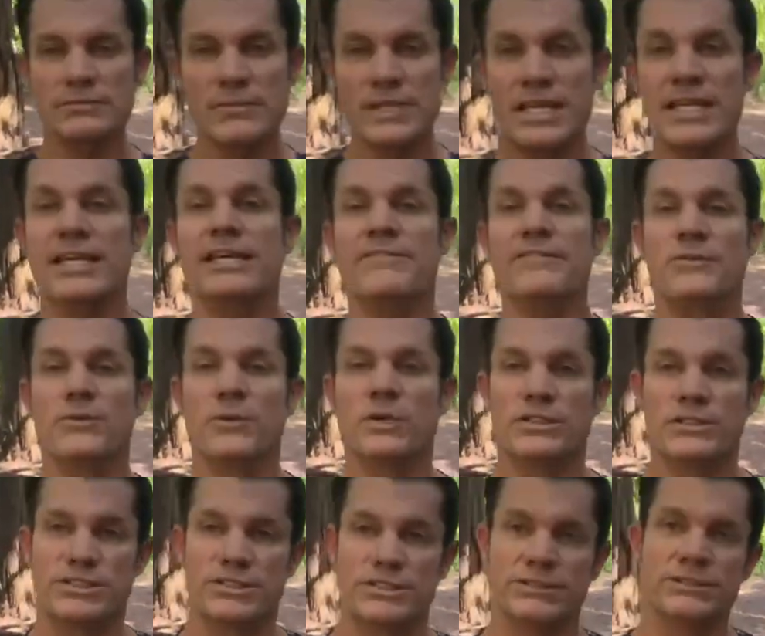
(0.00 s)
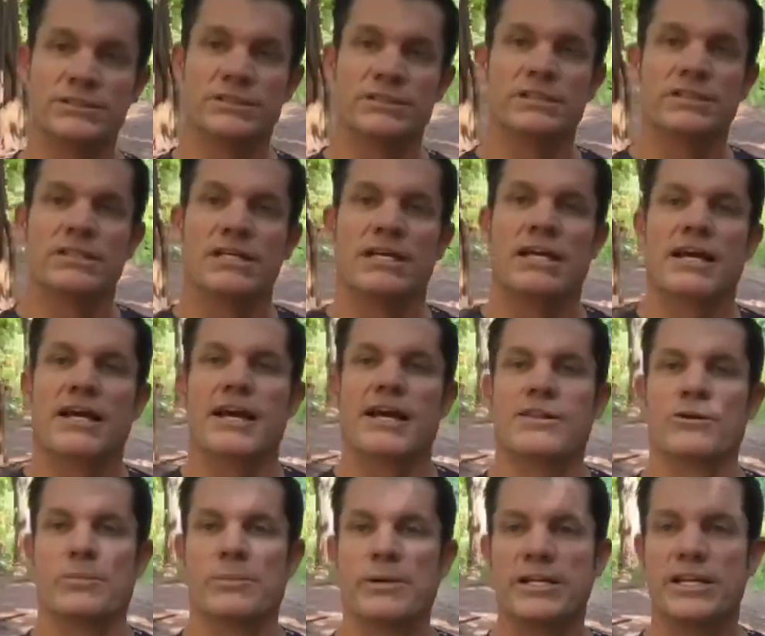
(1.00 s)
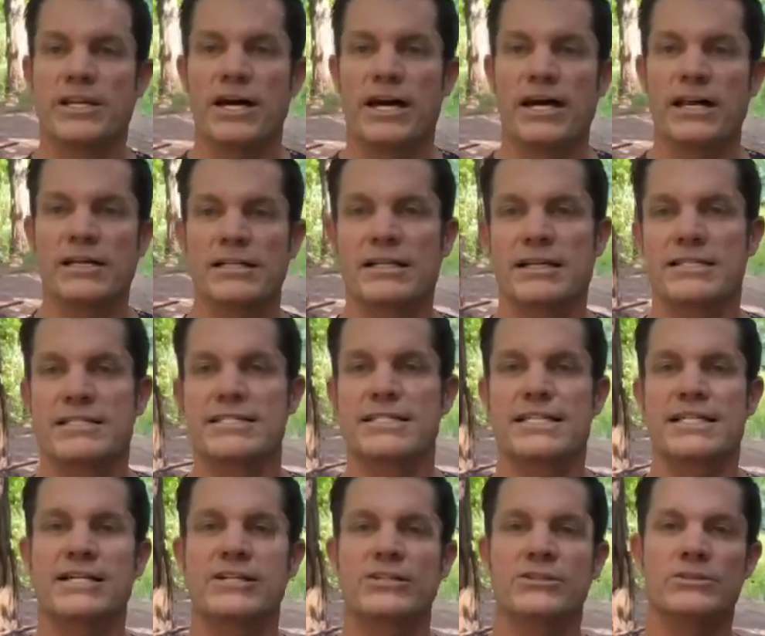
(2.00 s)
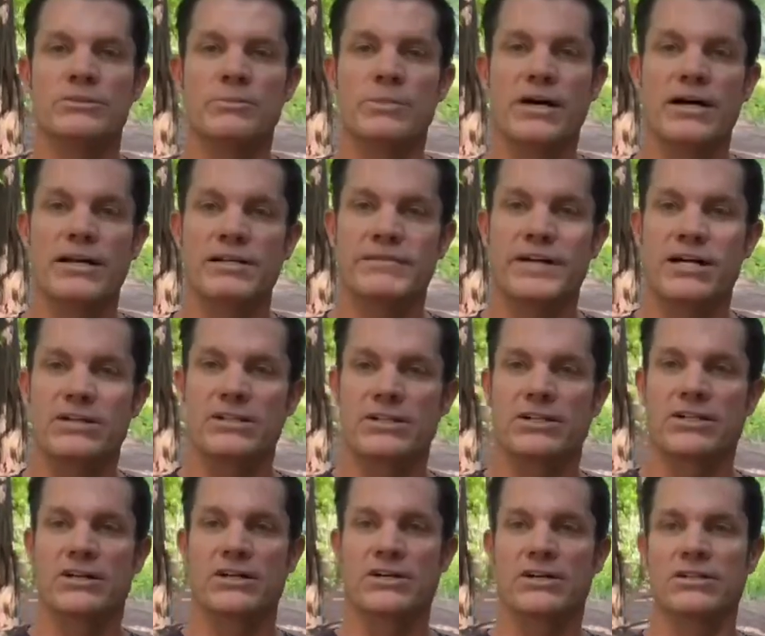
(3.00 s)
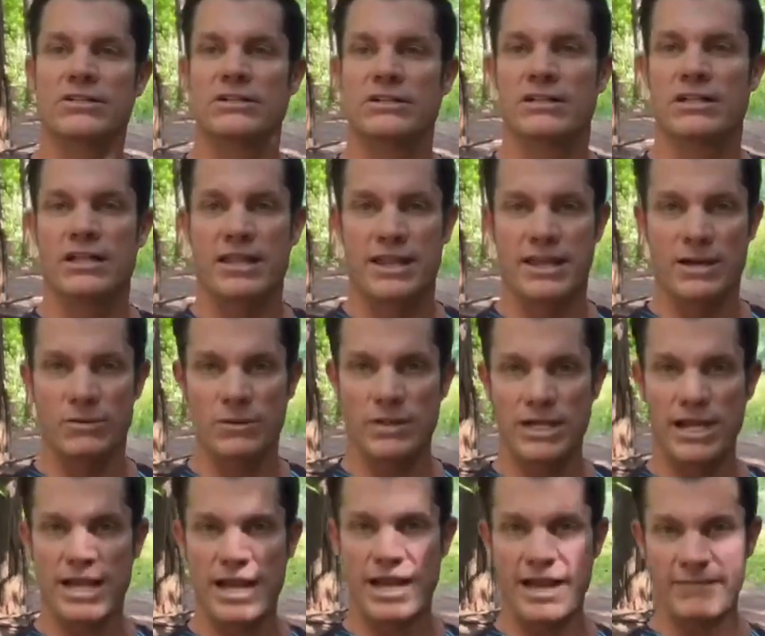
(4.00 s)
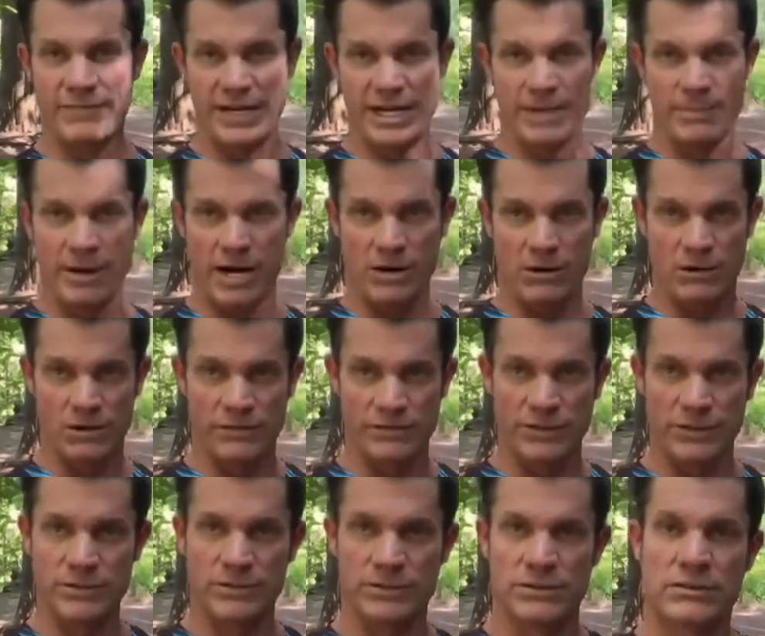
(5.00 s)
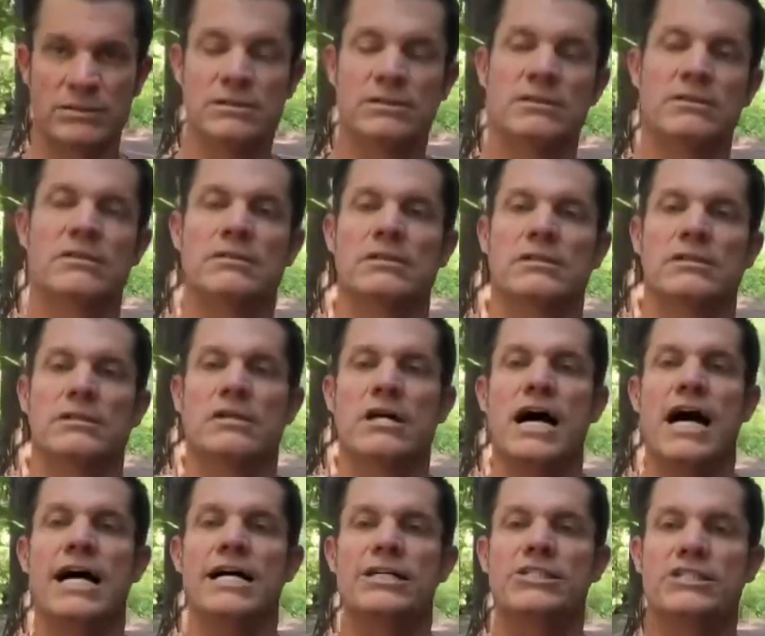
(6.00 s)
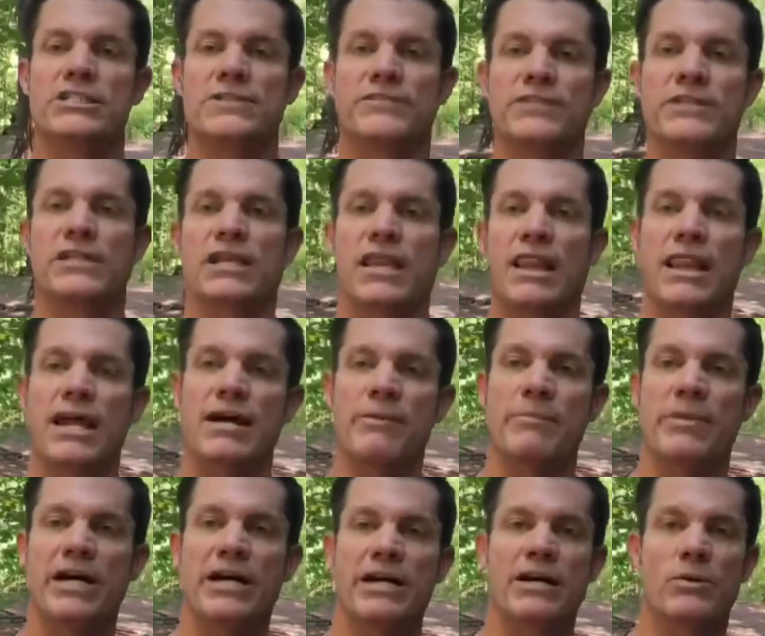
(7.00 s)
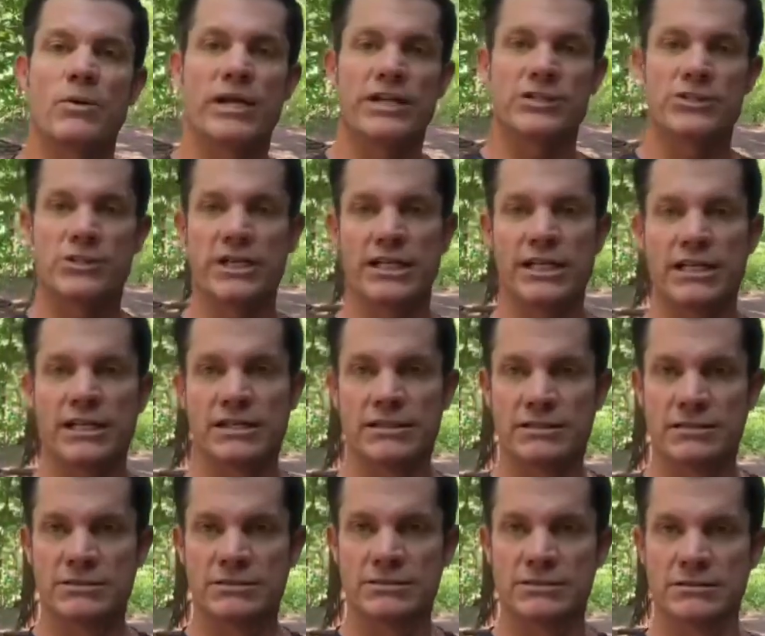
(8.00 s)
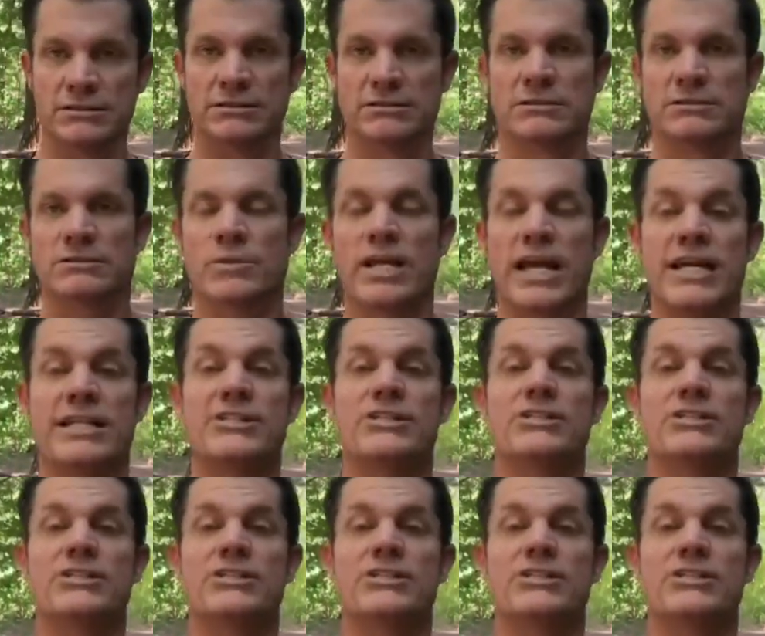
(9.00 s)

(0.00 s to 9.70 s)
if you want to, and there'll be not a single bottle of alcohol that will have any power over you. I just feel a lot better when I drink. When I